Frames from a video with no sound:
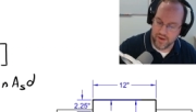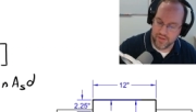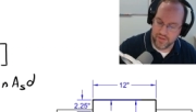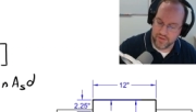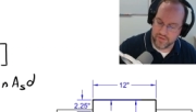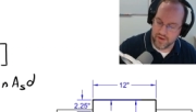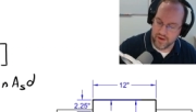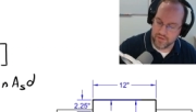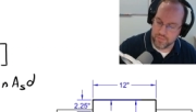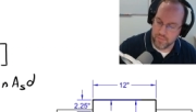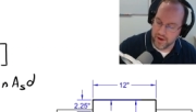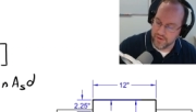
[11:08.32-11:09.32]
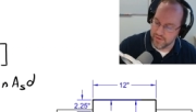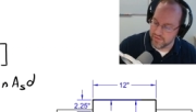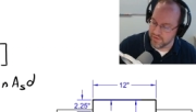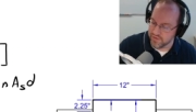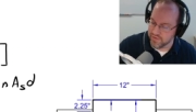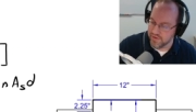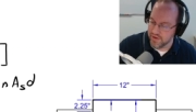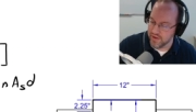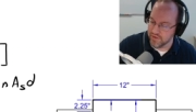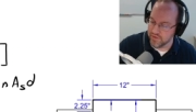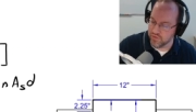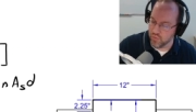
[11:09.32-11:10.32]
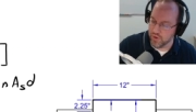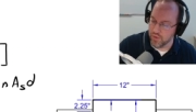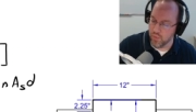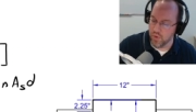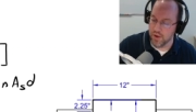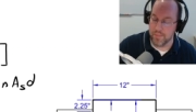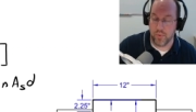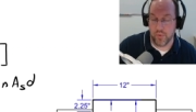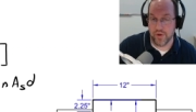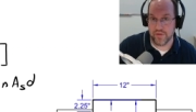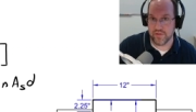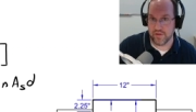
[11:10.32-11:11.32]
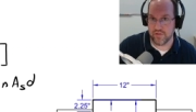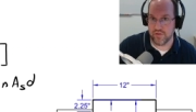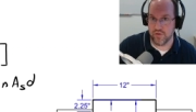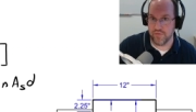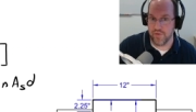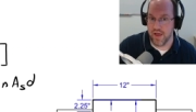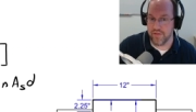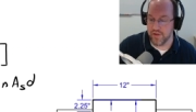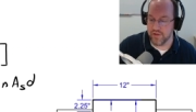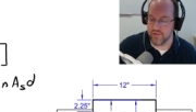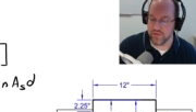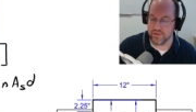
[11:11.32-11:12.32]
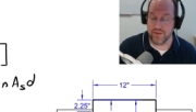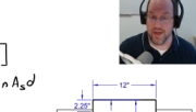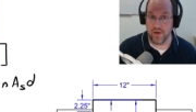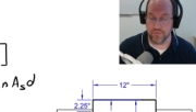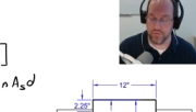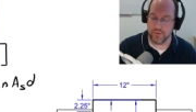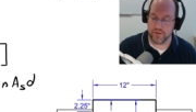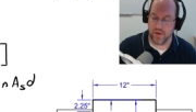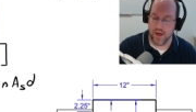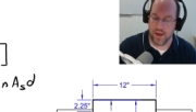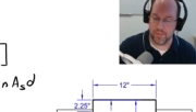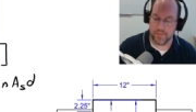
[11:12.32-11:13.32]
this case, my distance d is 21.625 inches down from the top.